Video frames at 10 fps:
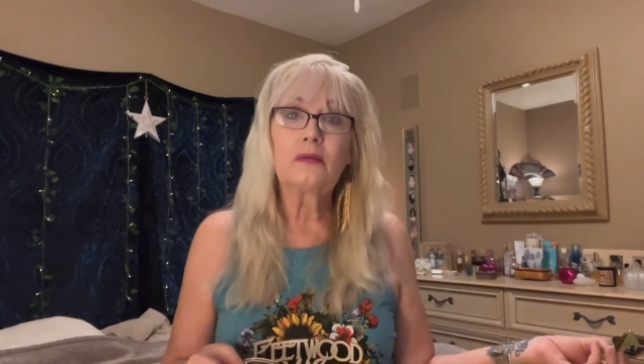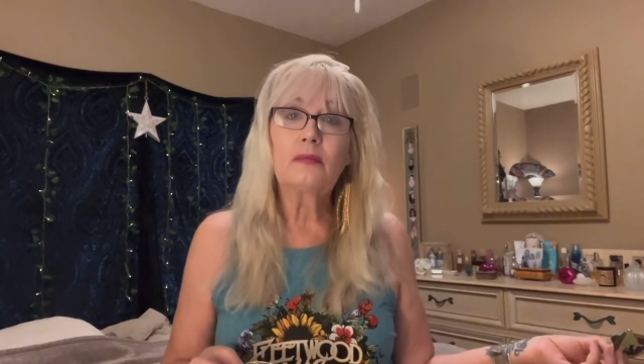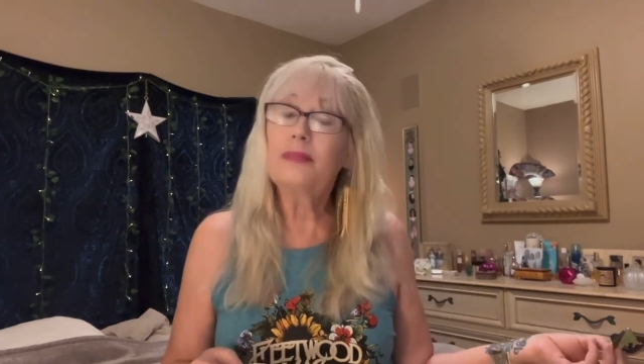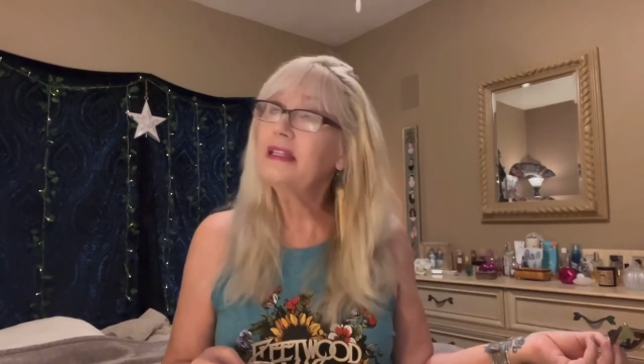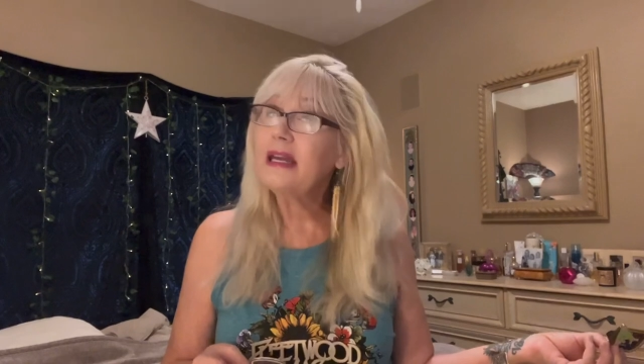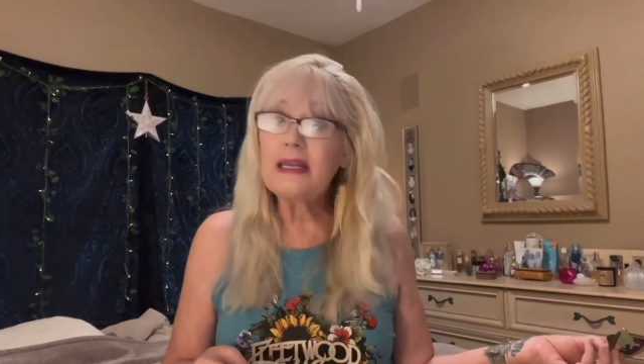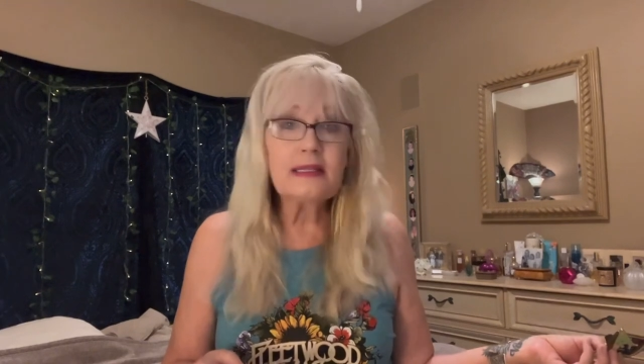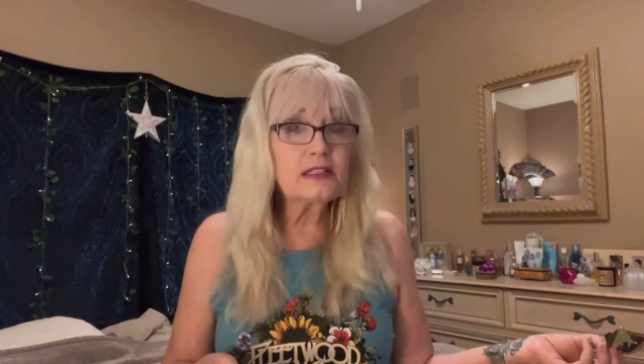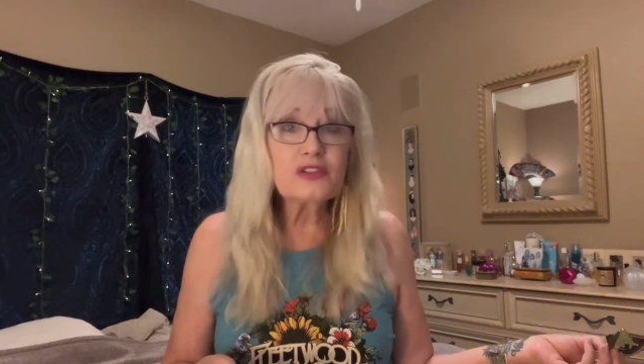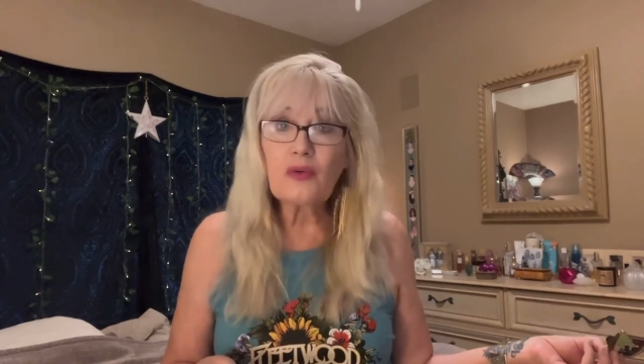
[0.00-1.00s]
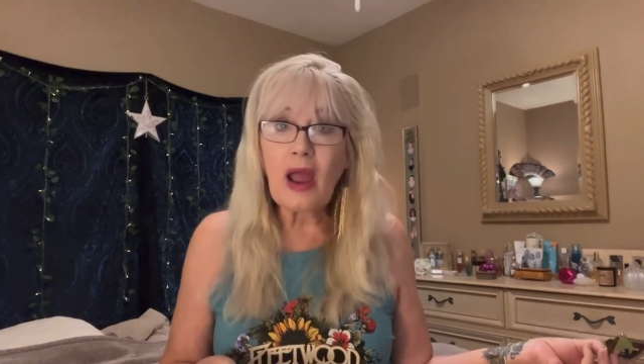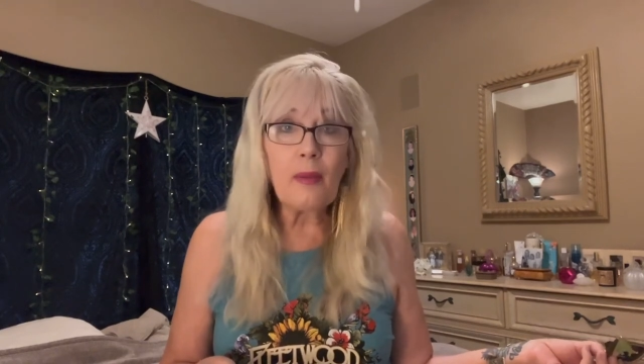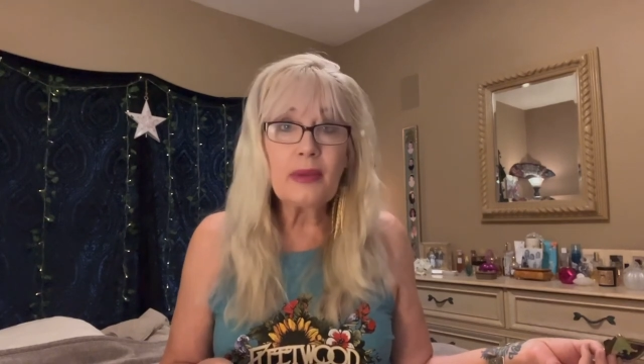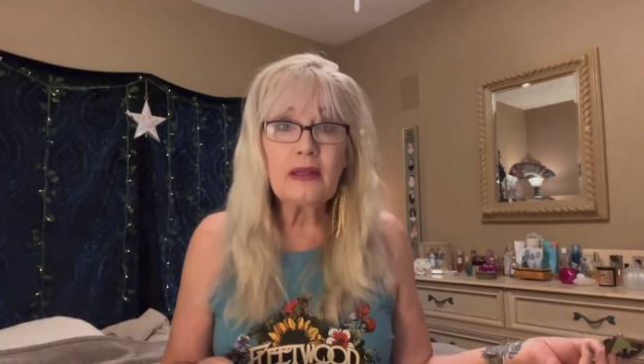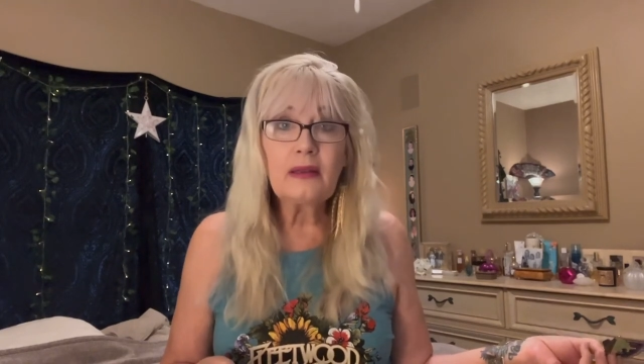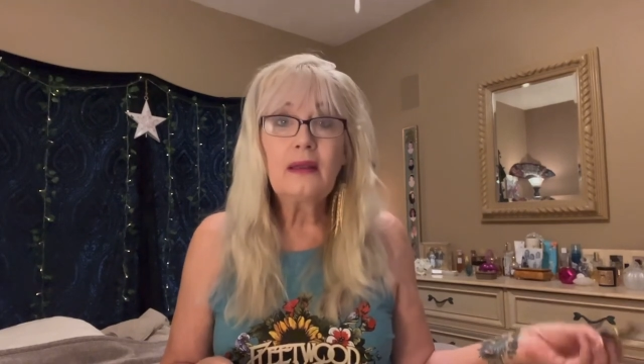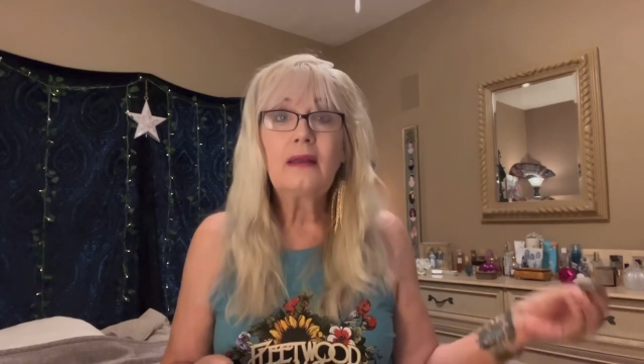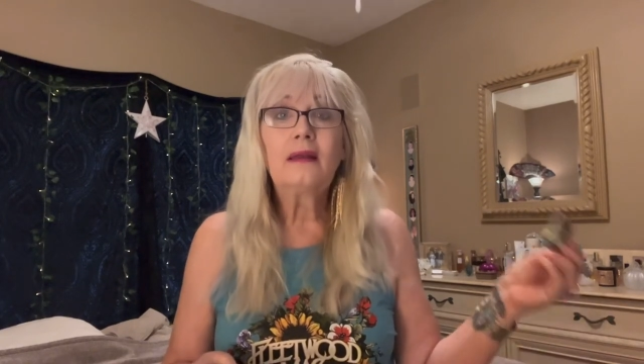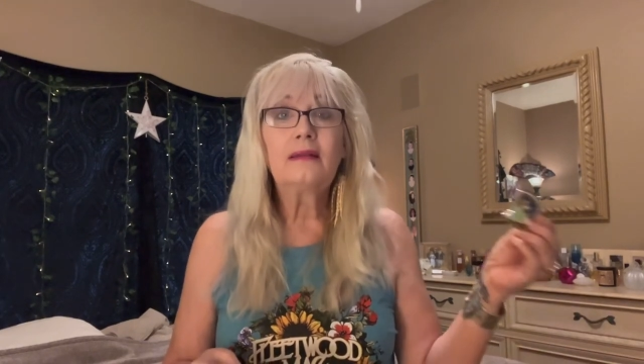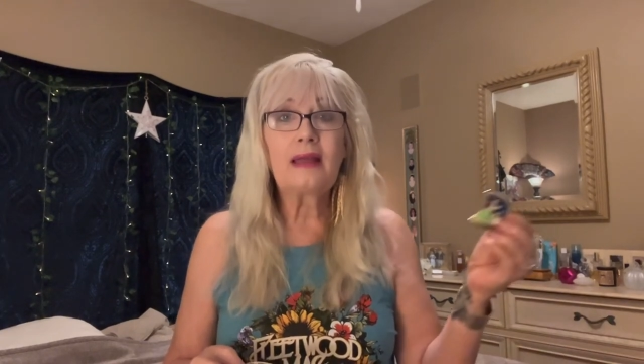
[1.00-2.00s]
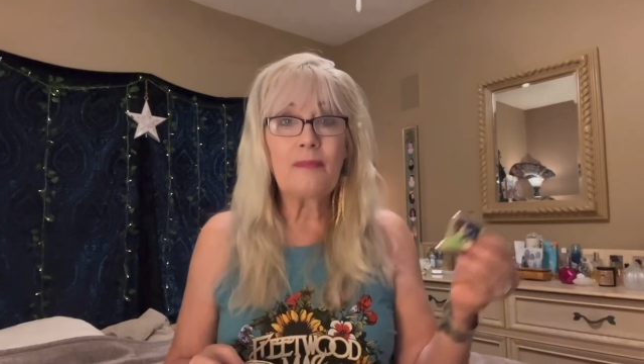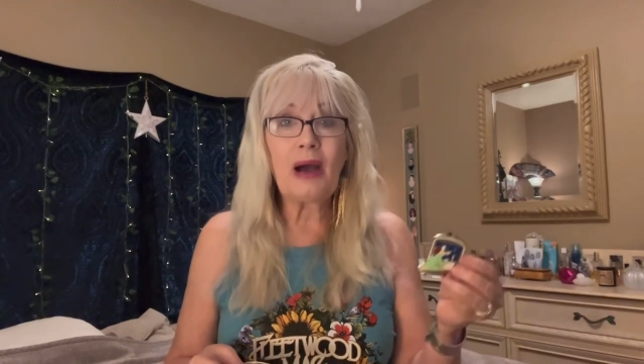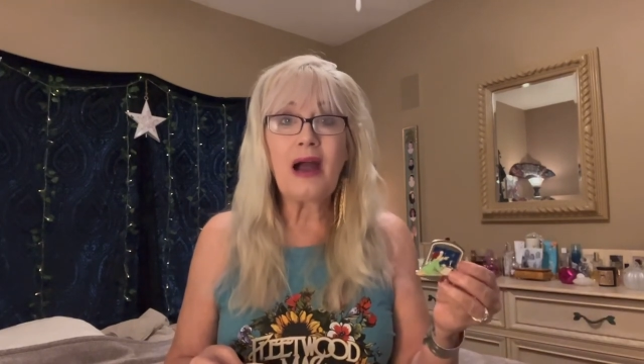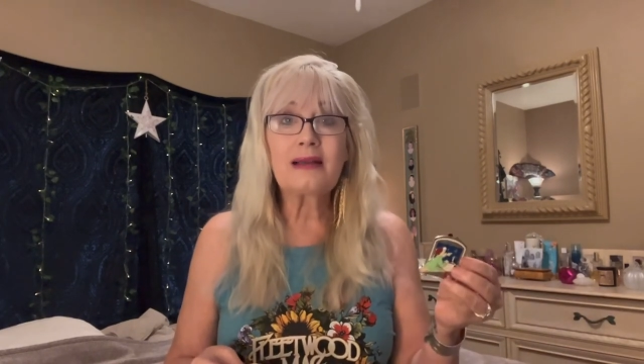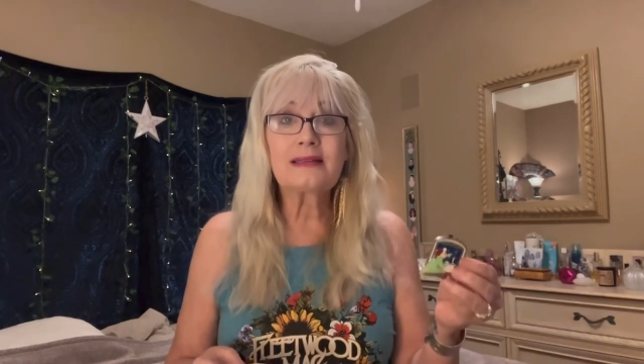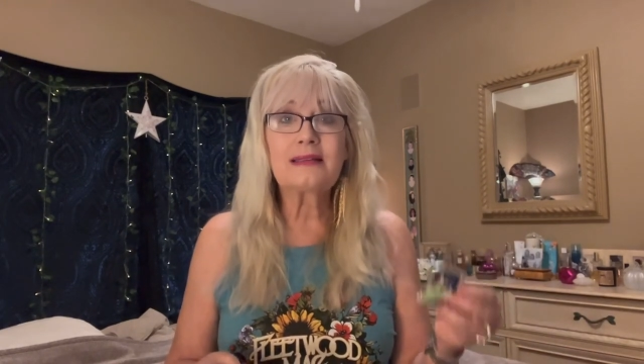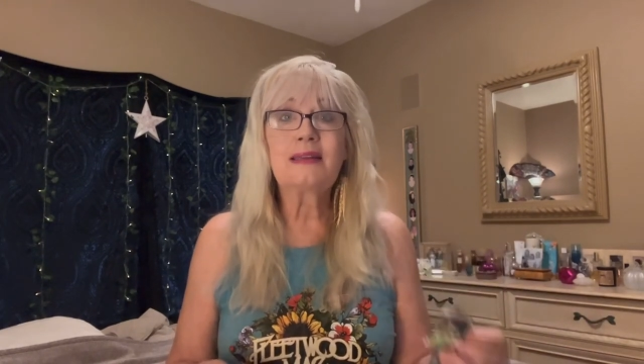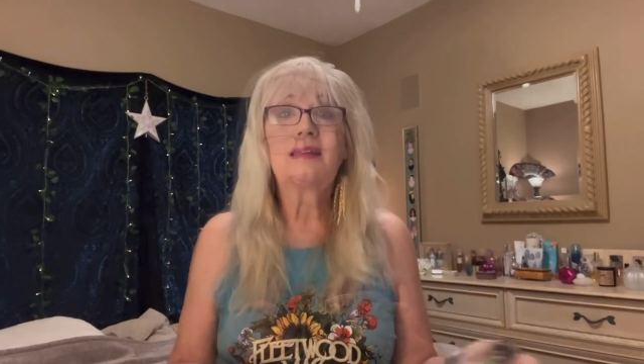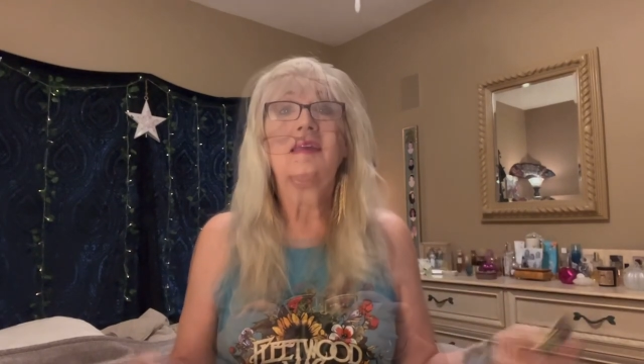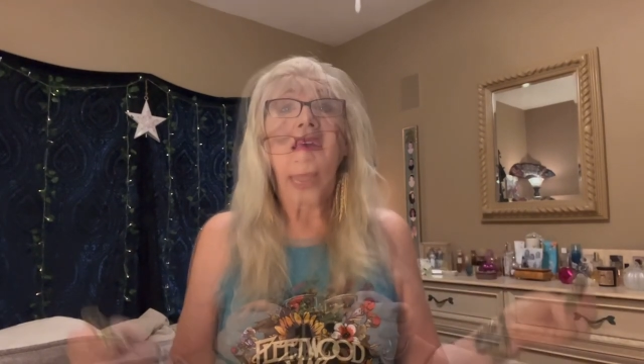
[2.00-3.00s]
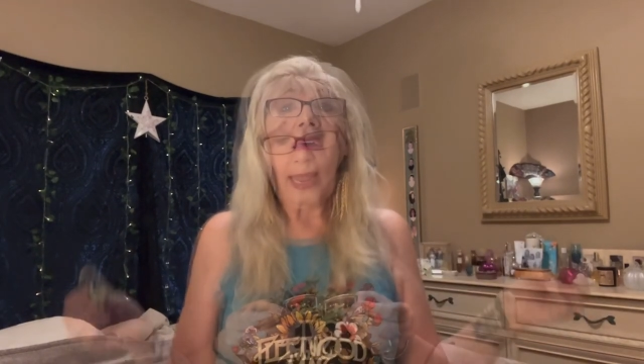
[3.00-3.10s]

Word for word: but they didn't scrap it. They boxed it.